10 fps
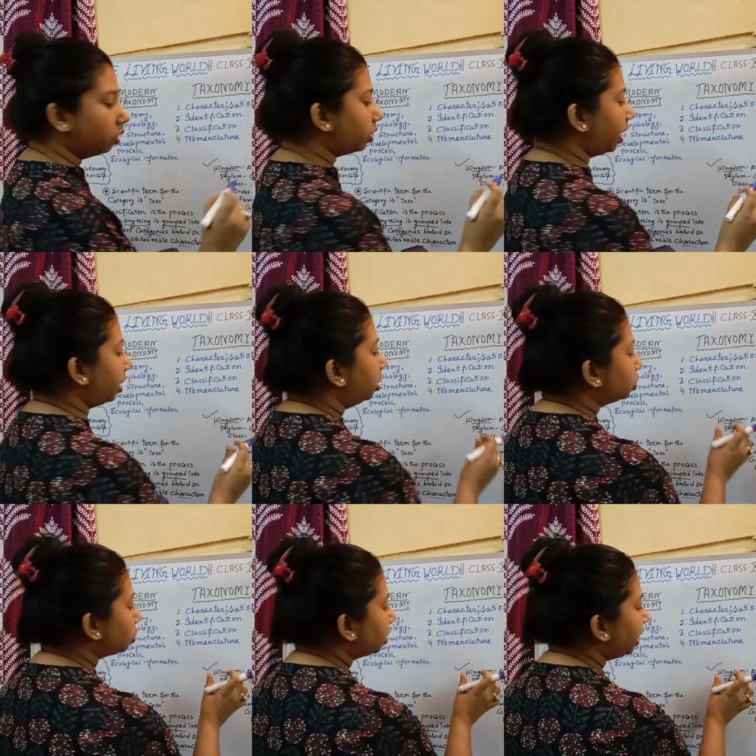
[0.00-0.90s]
Okay,
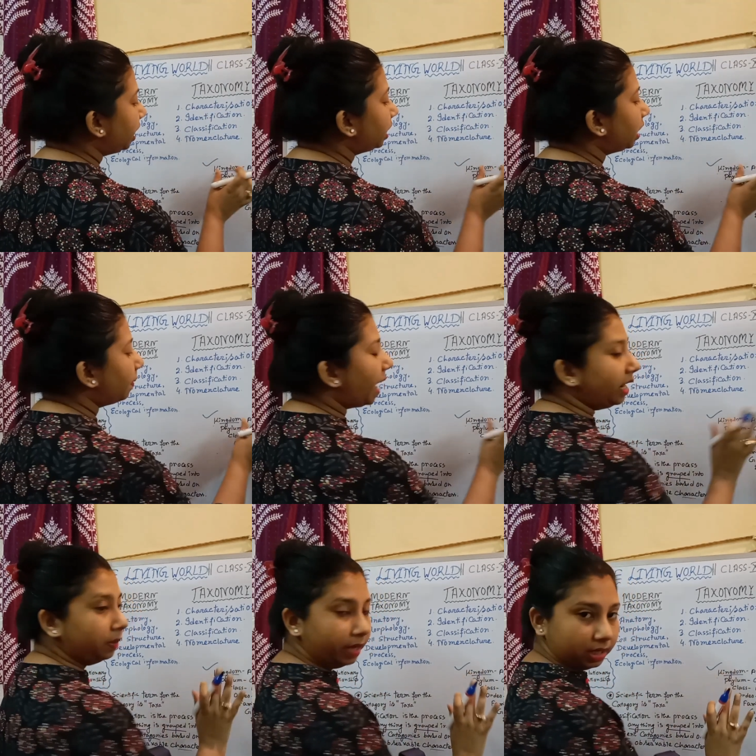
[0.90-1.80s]
so kingdom
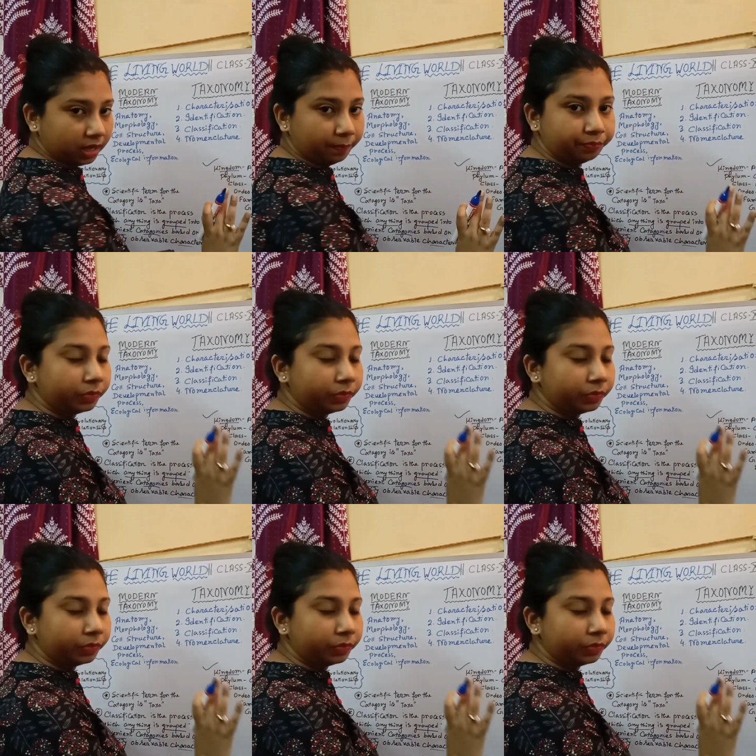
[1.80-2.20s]
animalia,